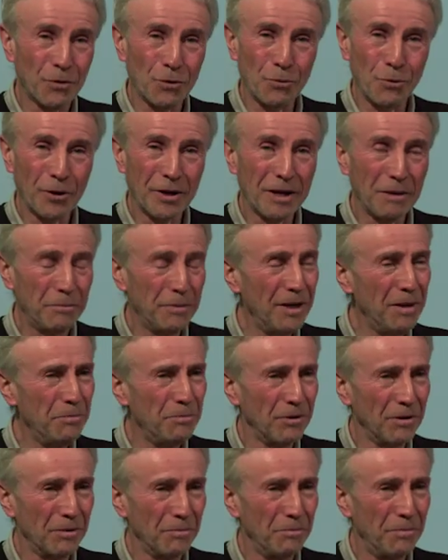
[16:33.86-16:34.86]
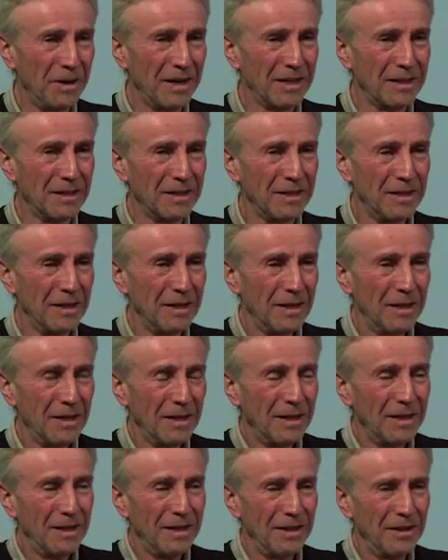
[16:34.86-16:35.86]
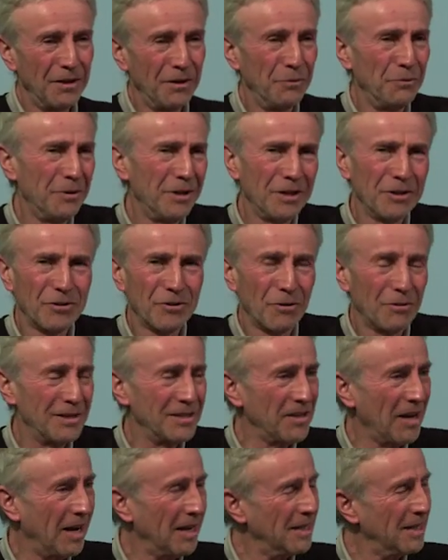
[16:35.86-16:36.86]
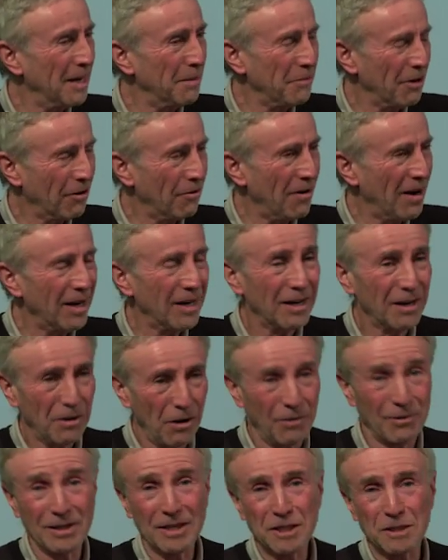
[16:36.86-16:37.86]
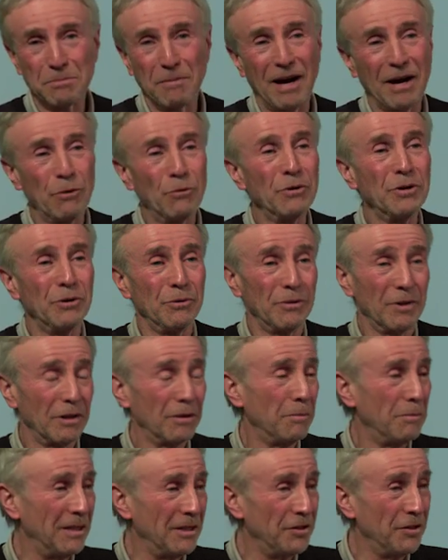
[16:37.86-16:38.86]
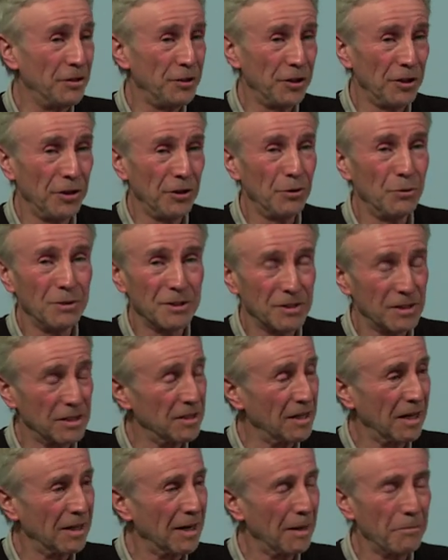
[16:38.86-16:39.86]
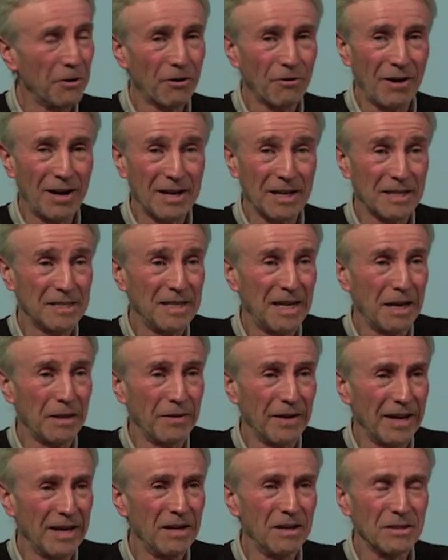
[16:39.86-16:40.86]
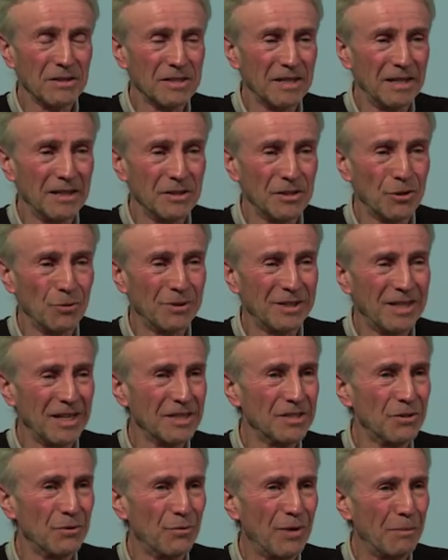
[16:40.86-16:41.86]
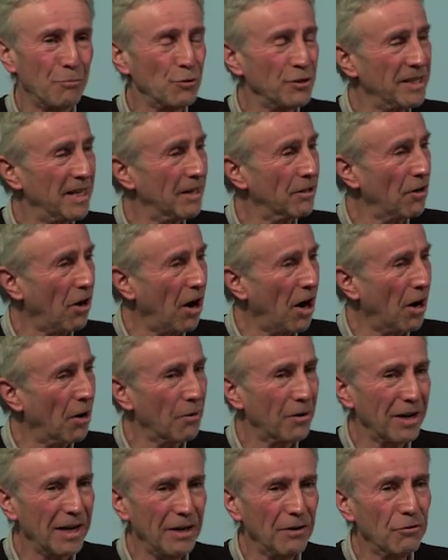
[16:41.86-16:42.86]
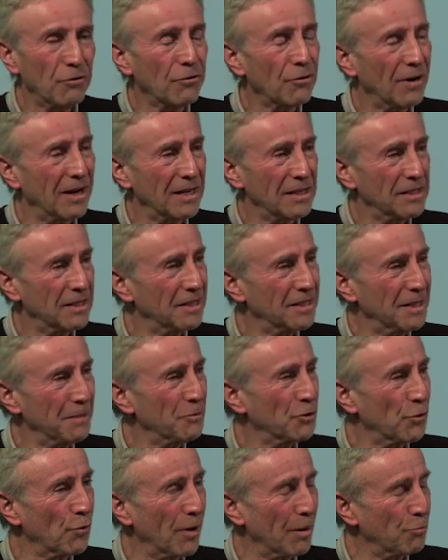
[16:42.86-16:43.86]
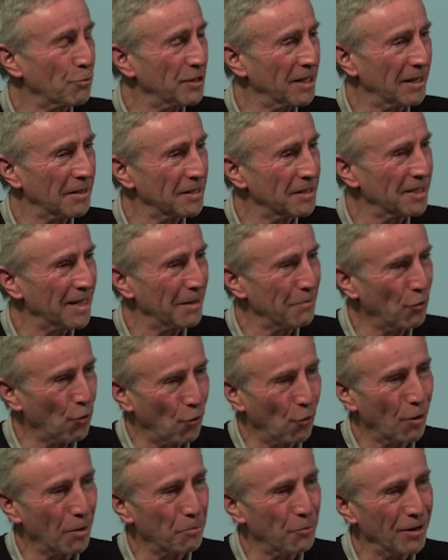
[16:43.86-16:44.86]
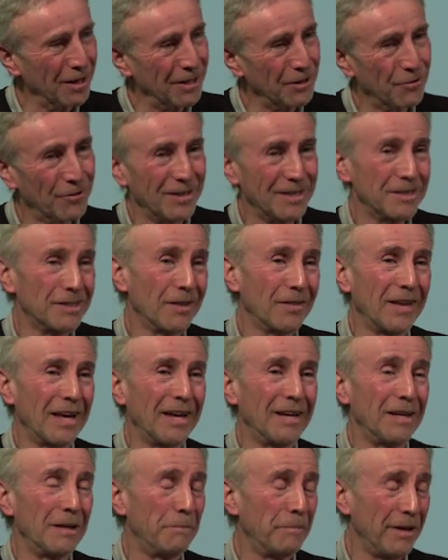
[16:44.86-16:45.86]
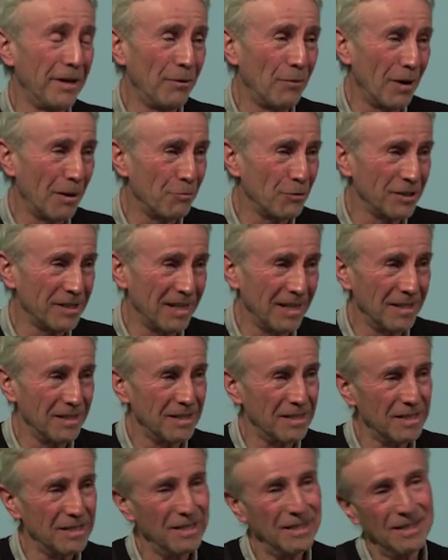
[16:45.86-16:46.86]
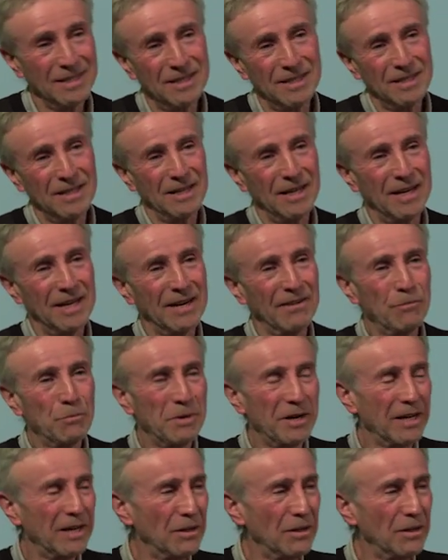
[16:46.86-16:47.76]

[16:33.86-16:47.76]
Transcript: for working people, but the unions are as undemocratic, or at least my own union, the BCGEU, is as undemocratic as anything else, and so it doesn't represent our interests. It seems to represent the same corporate interests that the NDP represents and everybody